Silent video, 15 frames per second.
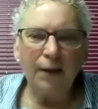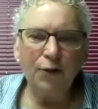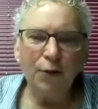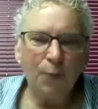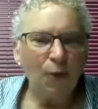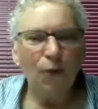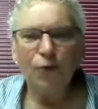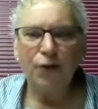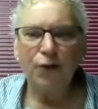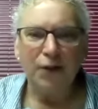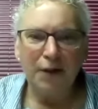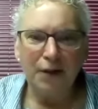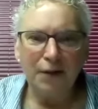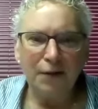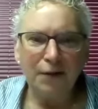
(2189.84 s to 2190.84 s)

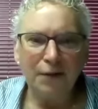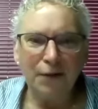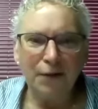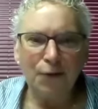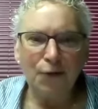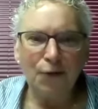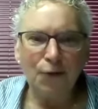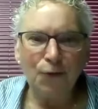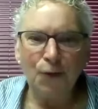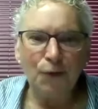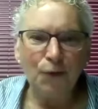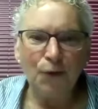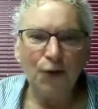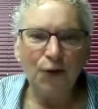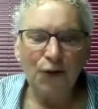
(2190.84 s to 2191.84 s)
supposedly this
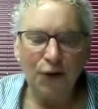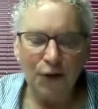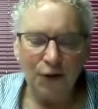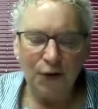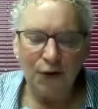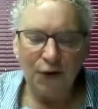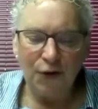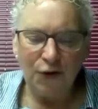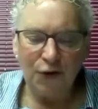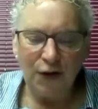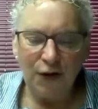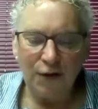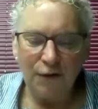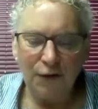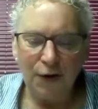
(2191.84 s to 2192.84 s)
river is near the
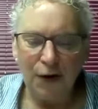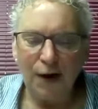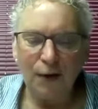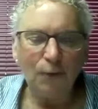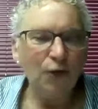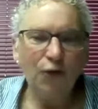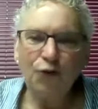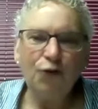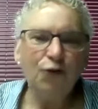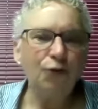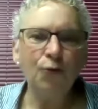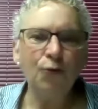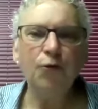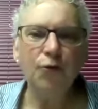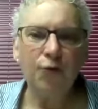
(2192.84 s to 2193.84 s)
city of God, which is
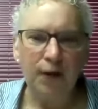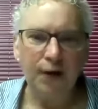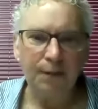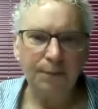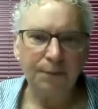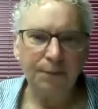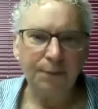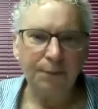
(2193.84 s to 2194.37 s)
Jerusalem,